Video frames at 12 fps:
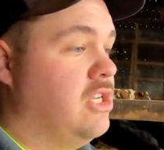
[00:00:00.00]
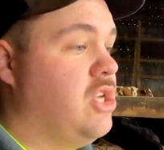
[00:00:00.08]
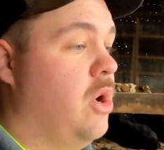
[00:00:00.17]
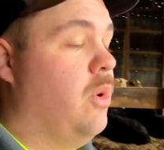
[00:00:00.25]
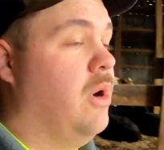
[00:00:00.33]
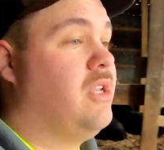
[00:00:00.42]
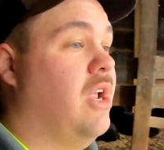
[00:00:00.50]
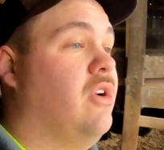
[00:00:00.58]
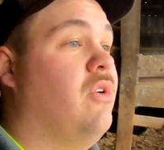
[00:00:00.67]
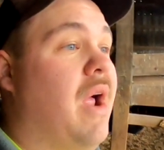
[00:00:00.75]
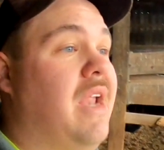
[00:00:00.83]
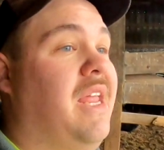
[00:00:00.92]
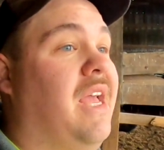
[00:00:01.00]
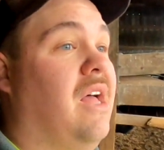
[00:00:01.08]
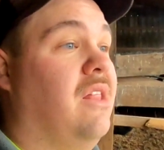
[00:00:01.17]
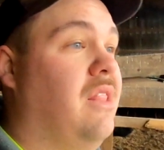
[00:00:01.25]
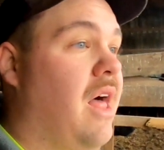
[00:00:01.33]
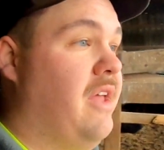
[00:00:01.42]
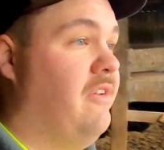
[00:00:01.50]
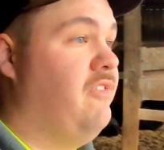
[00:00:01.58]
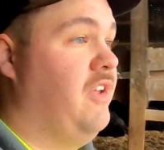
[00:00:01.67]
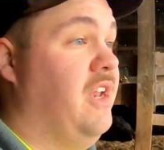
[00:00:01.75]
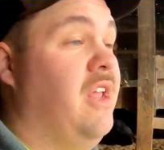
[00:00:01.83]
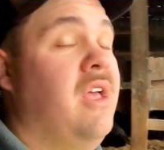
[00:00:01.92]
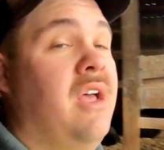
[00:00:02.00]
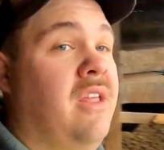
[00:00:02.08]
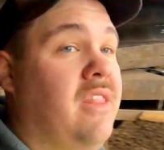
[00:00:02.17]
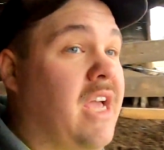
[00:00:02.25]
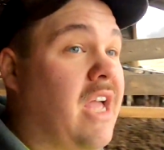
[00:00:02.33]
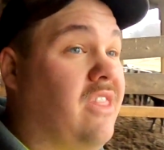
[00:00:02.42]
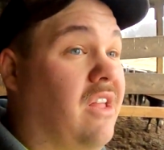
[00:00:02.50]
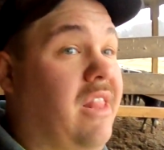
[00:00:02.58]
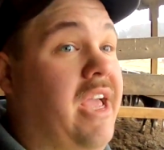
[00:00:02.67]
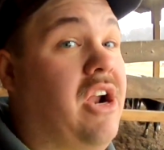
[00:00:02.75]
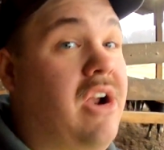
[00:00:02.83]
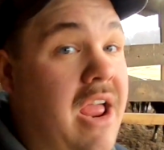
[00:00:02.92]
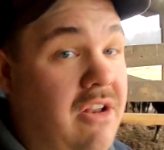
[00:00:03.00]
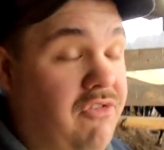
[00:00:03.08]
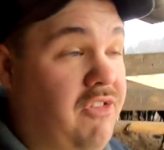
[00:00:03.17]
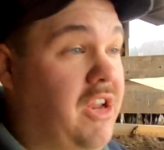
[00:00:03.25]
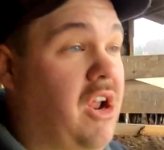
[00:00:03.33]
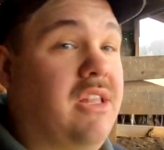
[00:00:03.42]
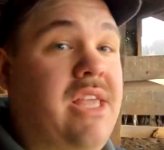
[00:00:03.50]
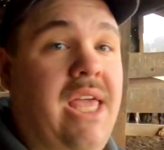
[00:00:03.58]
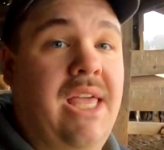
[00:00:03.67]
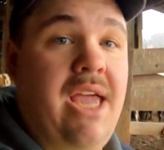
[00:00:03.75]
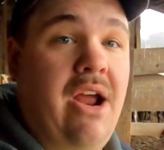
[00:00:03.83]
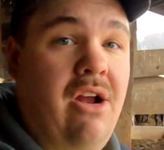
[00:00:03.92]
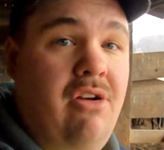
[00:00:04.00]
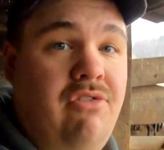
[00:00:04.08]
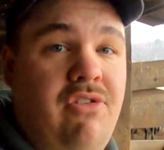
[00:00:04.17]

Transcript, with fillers: also worked on grinding a lot of feed. They got the layer hen feed all taken care